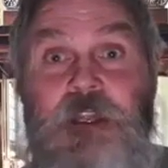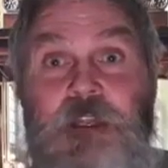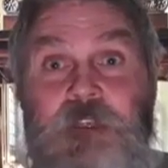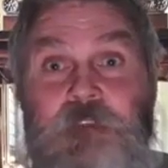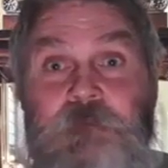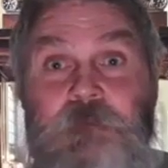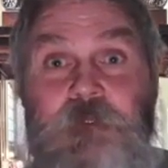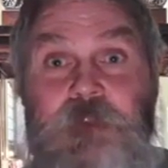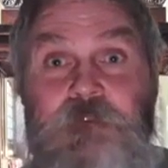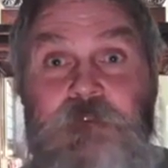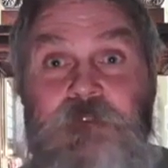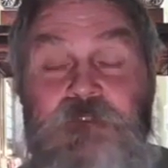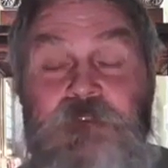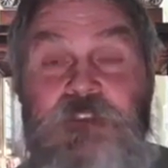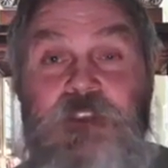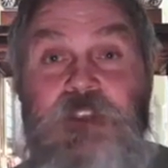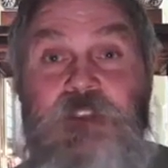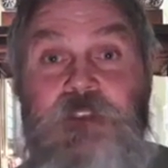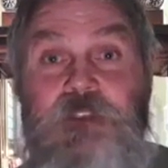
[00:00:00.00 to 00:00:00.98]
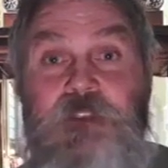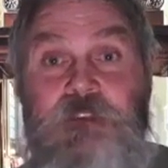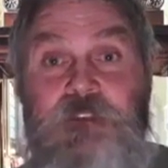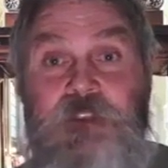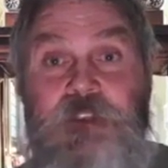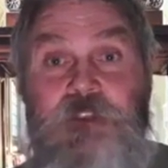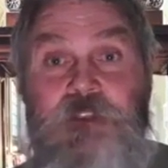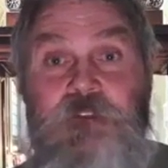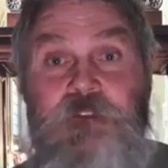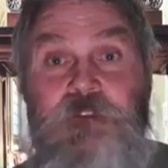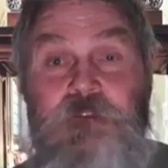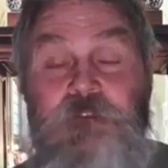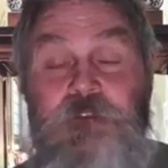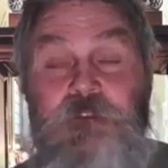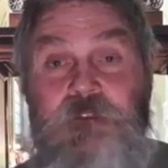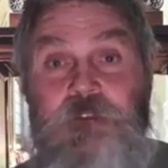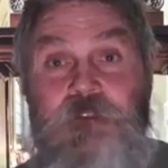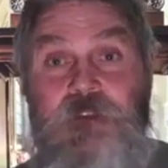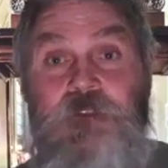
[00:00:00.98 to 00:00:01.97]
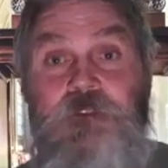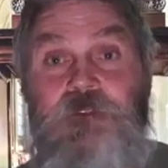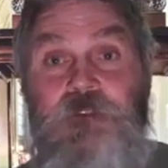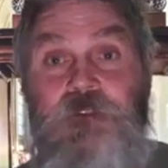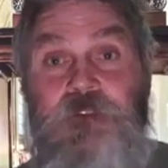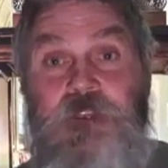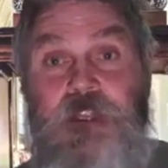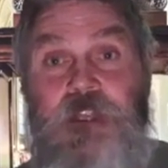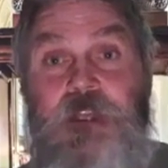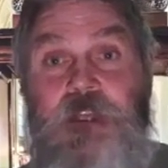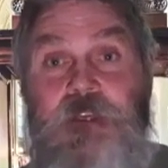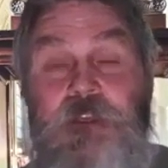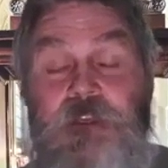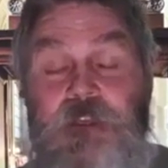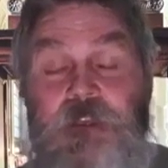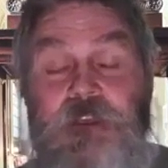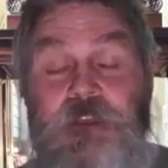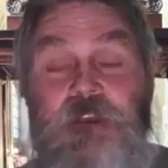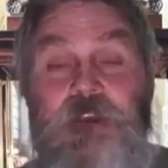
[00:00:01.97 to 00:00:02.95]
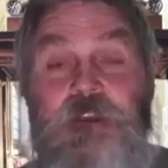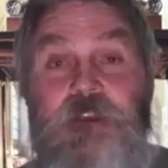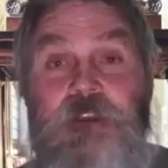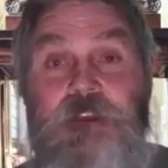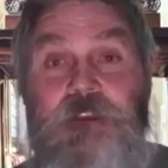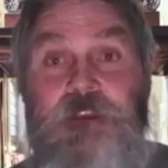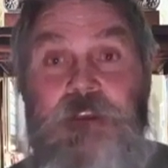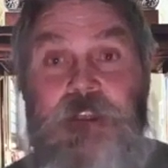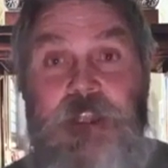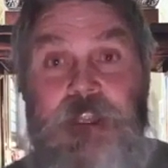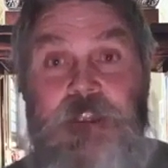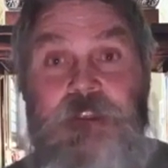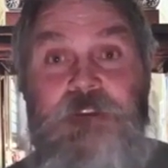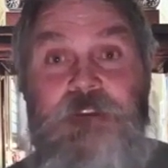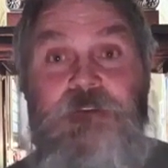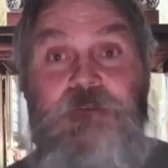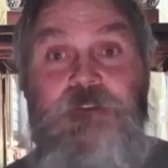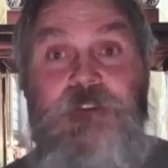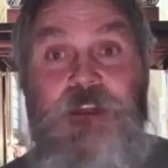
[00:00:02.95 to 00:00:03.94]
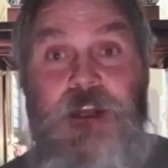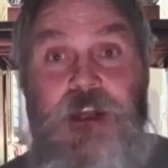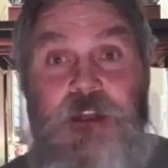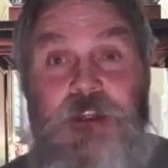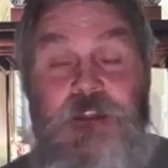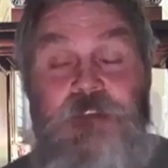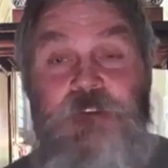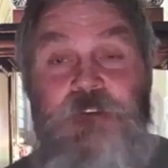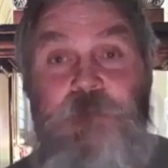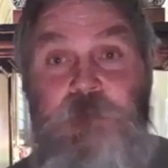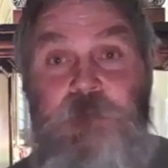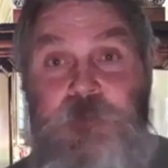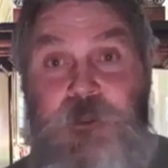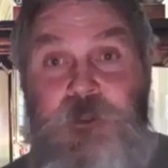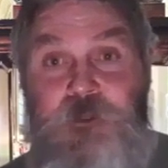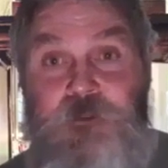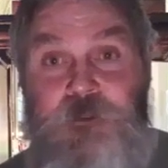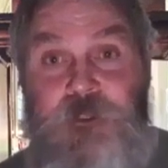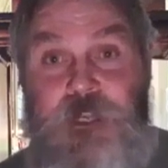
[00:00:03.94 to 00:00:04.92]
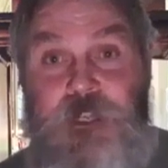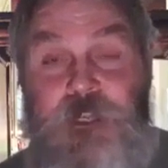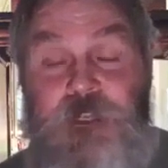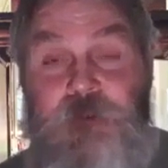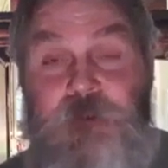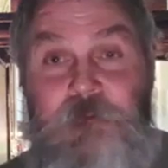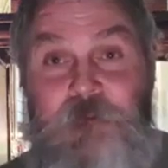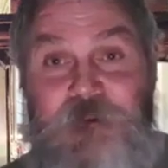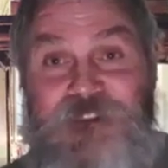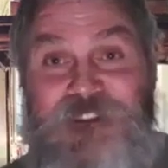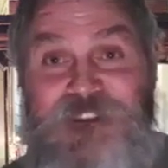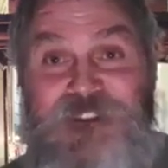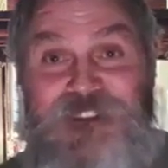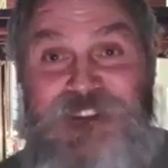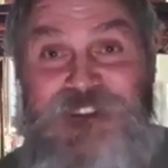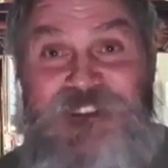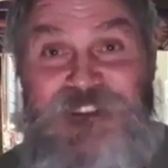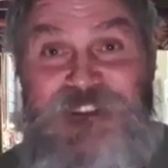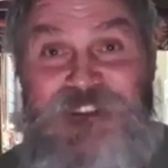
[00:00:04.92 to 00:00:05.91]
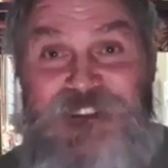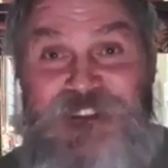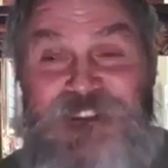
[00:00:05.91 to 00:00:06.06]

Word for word: chastisement, sickness he took, this and that. That's God's boot camp.